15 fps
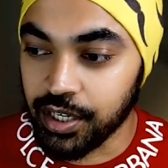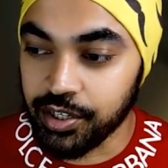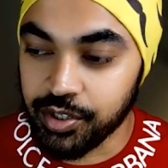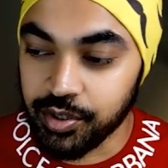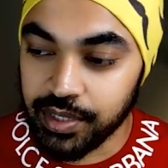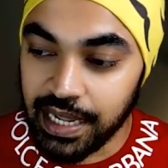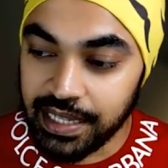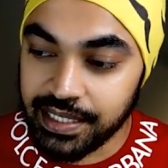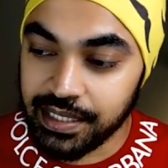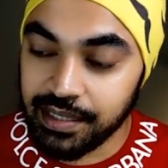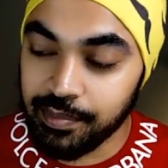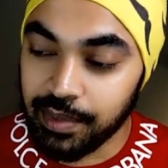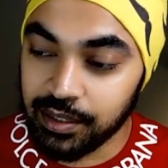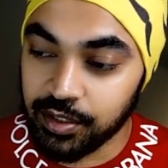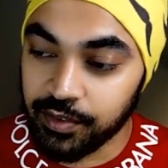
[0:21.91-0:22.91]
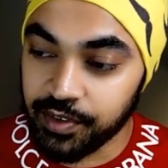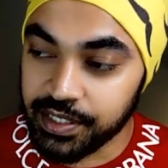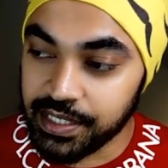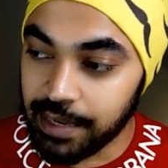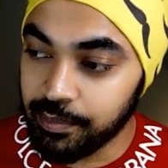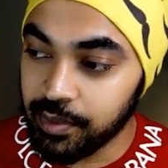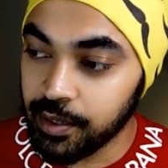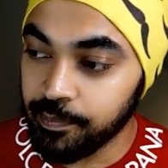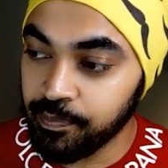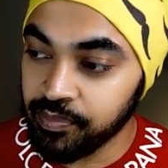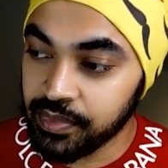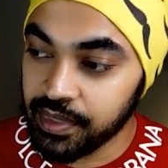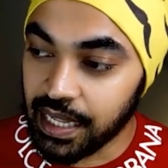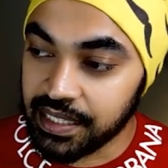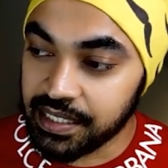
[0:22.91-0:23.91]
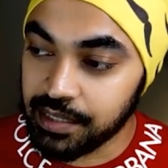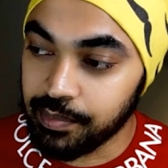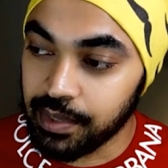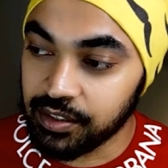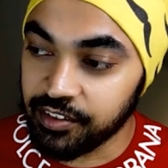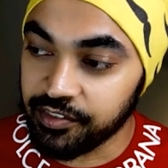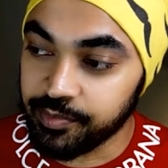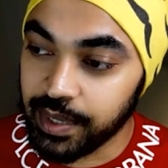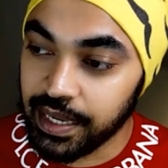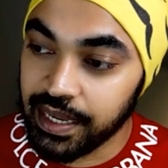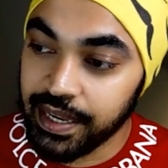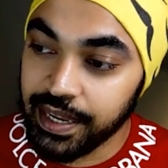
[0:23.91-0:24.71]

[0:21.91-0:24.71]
So that's the month of December, that's the month of May,